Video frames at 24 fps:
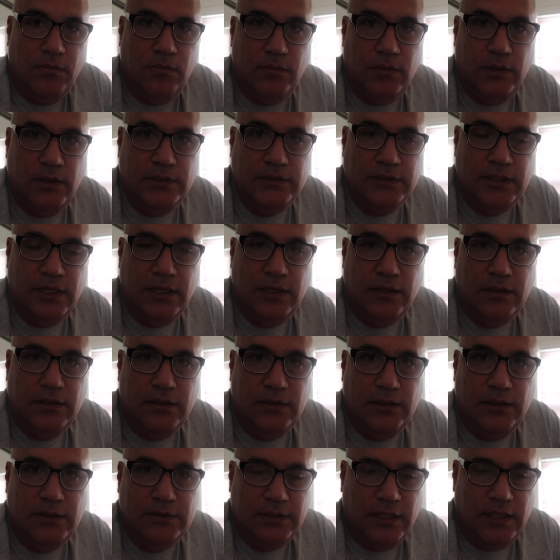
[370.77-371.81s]
He's got
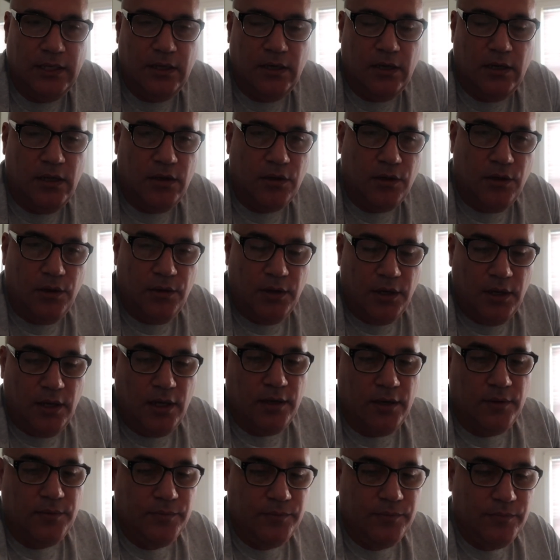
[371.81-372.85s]
it all going
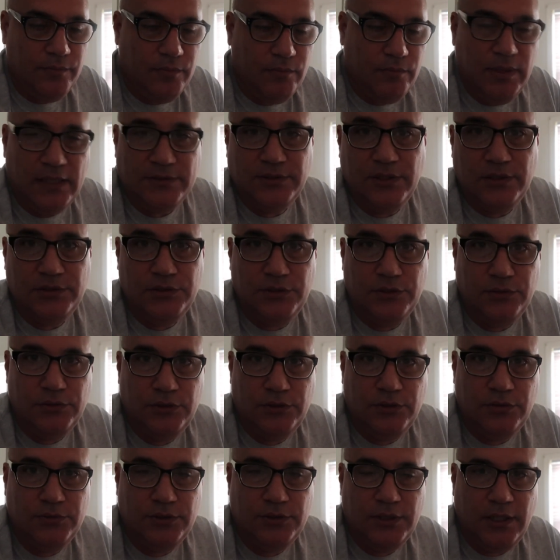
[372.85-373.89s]
on. Plus his
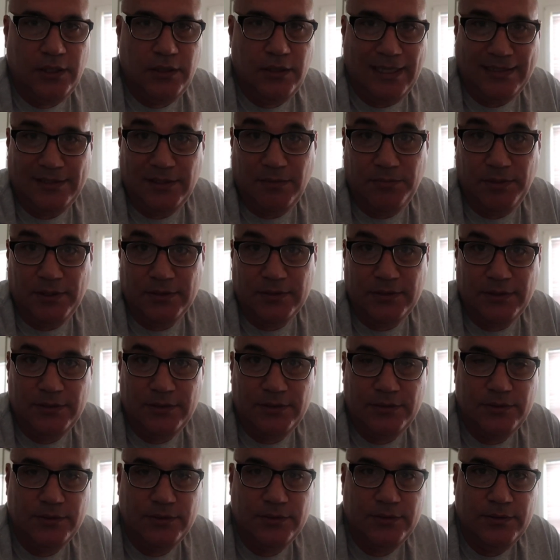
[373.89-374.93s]
YouTube channel, that's a
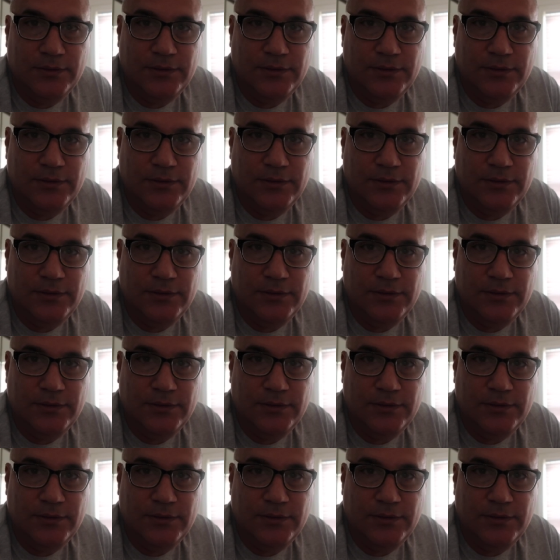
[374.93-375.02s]
business.